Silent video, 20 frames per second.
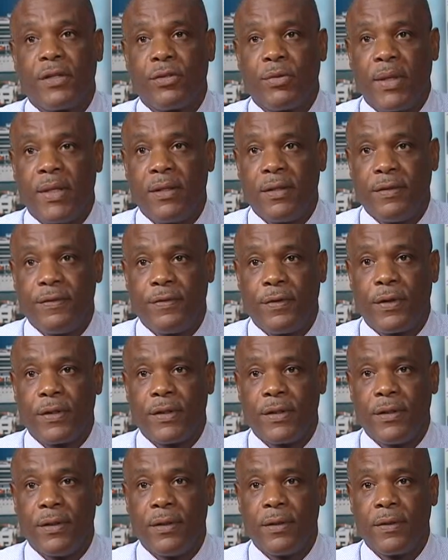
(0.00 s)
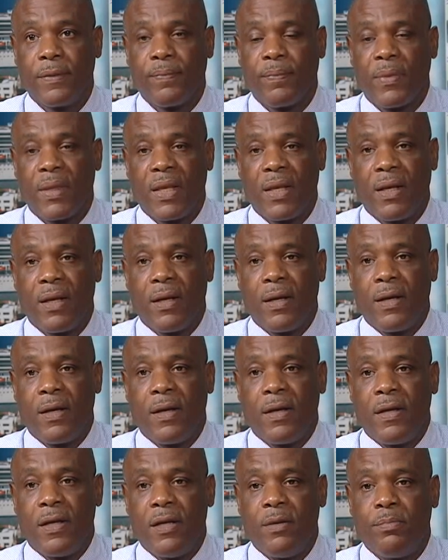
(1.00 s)
2014,
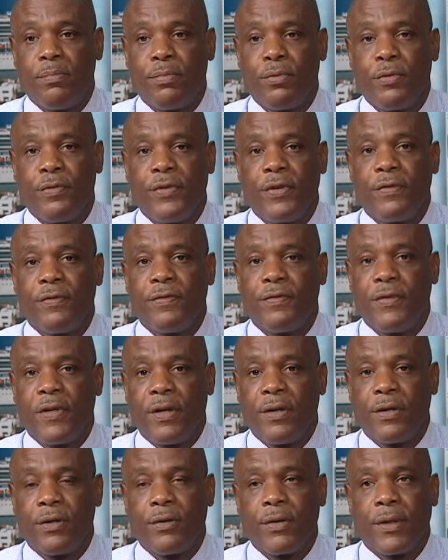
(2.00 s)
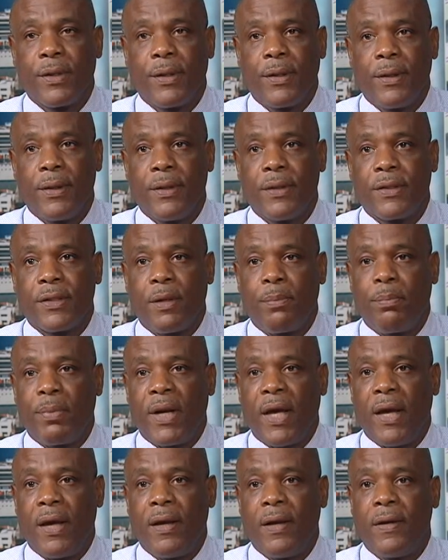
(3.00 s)
improving very greatly the
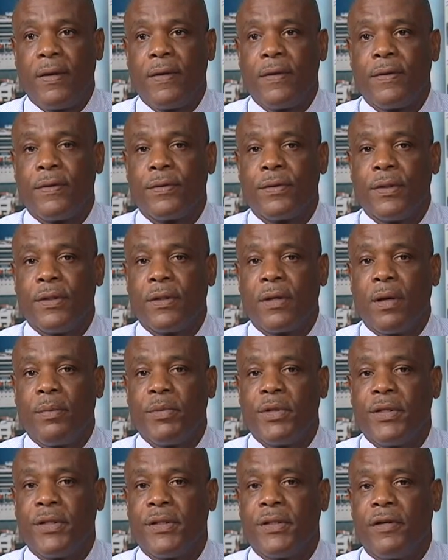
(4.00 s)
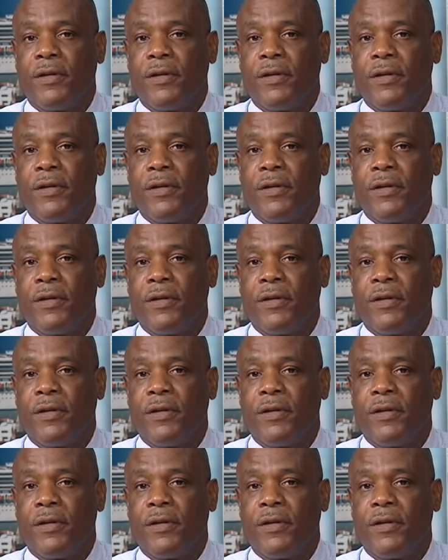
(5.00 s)
supply to the communities